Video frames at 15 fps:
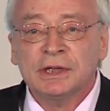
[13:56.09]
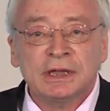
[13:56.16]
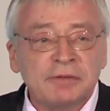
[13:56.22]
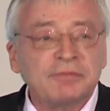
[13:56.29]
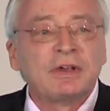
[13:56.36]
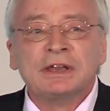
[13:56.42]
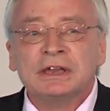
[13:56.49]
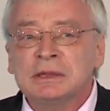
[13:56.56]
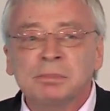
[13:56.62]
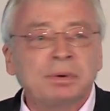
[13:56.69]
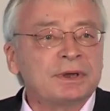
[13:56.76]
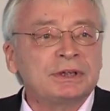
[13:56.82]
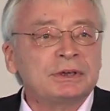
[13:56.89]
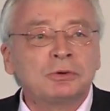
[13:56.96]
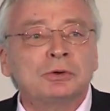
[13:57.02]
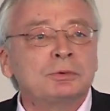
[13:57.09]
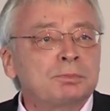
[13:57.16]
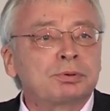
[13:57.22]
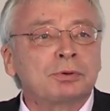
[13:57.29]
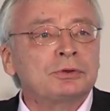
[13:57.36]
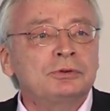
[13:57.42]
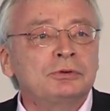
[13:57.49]
if anybody could
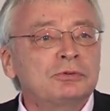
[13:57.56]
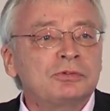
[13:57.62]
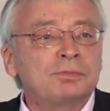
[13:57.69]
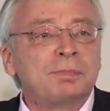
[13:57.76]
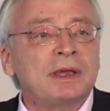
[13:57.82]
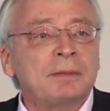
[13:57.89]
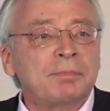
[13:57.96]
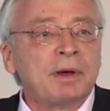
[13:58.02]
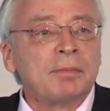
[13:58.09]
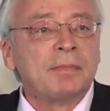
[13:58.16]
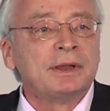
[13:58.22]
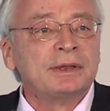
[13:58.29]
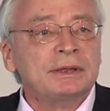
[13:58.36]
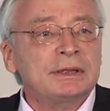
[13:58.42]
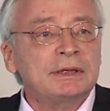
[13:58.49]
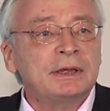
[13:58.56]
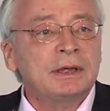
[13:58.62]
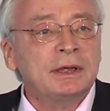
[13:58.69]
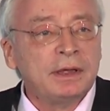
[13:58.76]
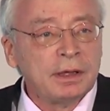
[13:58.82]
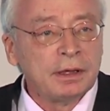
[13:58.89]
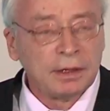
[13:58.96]
produce paper money
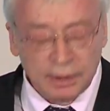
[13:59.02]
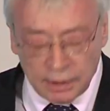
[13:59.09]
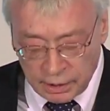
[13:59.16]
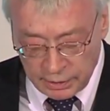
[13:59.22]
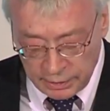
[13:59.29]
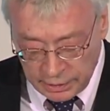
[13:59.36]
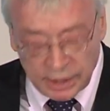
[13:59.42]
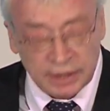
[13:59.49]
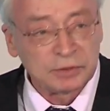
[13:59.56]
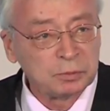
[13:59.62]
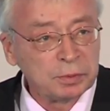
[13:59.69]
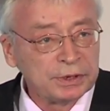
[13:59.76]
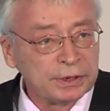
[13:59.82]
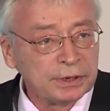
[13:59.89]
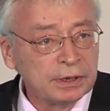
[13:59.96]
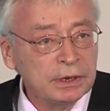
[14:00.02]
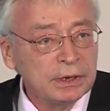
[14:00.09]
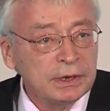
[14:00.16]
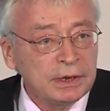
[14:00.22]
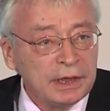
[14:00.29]
at will.